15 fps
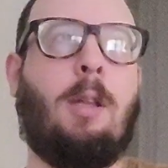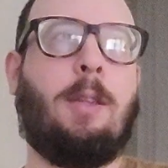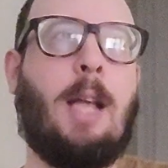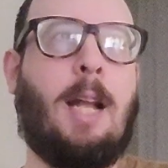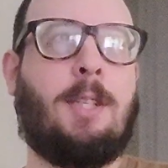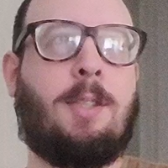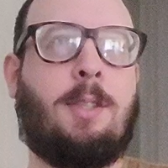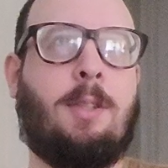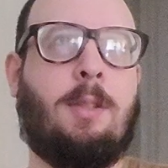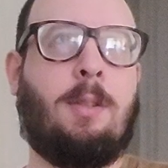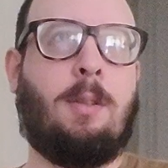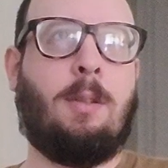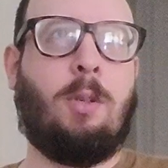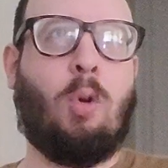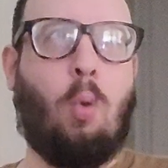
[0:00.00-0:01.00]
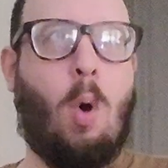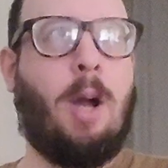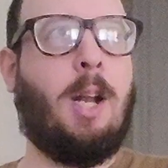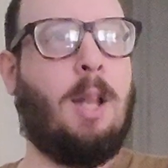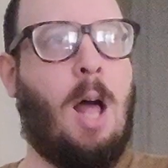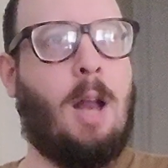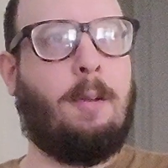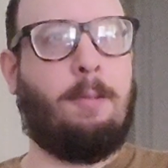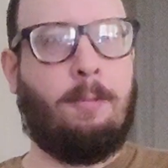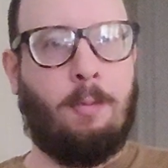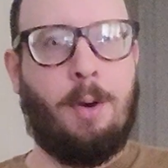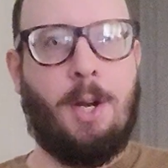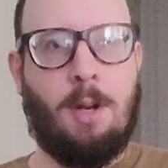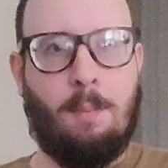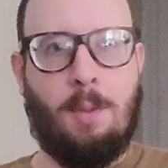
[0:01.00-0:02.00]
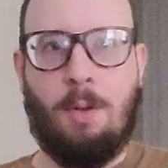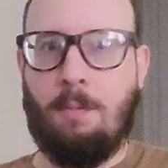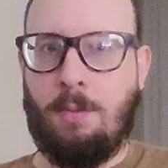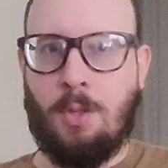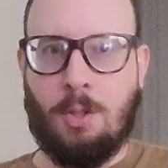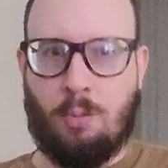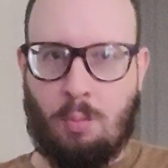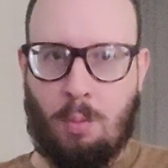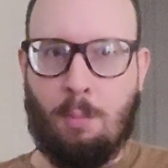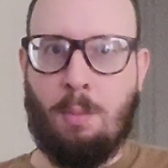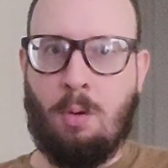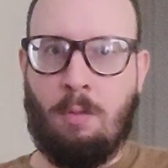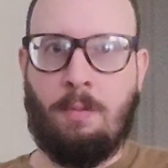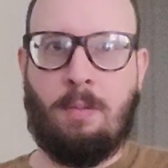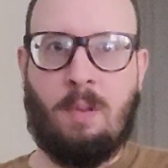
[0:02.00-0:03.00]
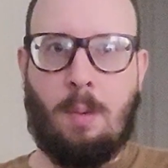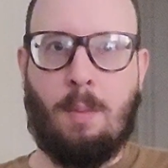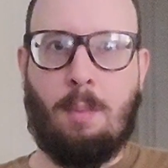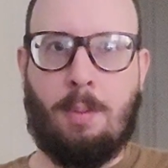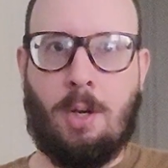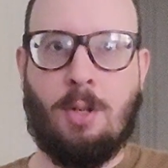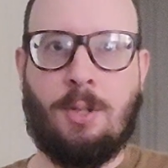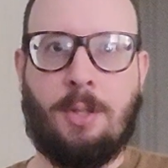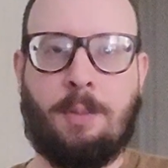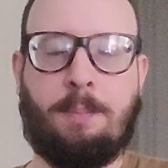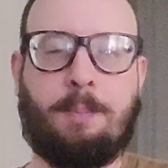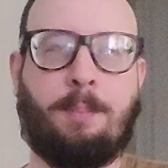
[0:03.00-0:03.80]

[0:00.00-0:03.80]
That's quite a lot of freedom you've just removed from a person.